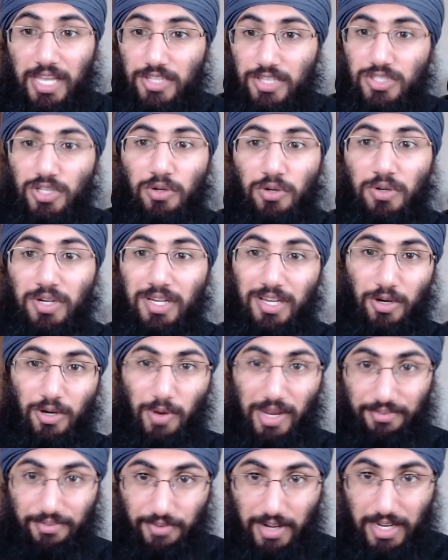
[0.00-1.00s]
So
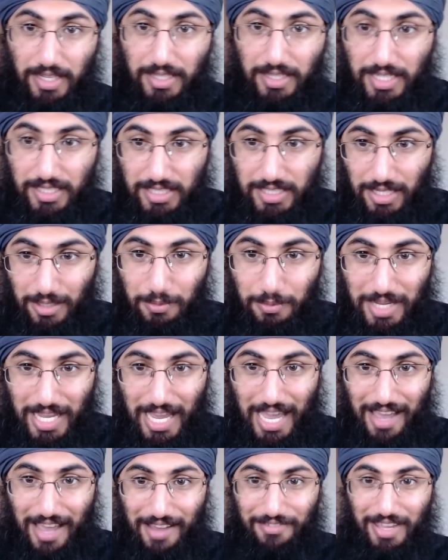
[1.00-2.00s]
quite frankly, until we
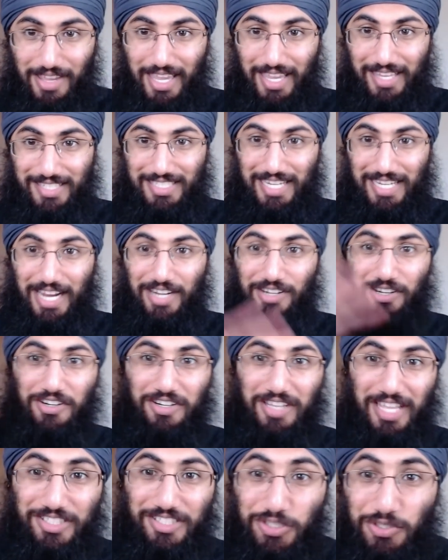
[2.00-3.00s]
have a
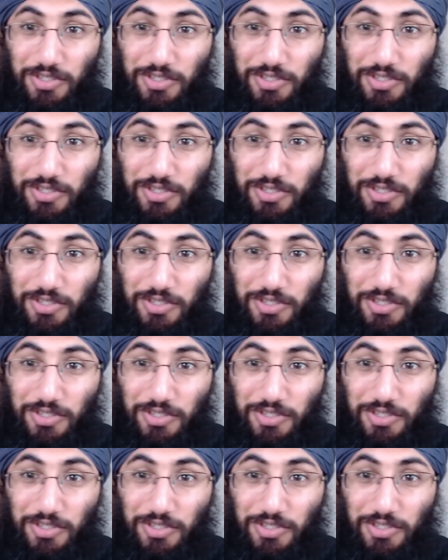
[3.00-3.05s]
standard that's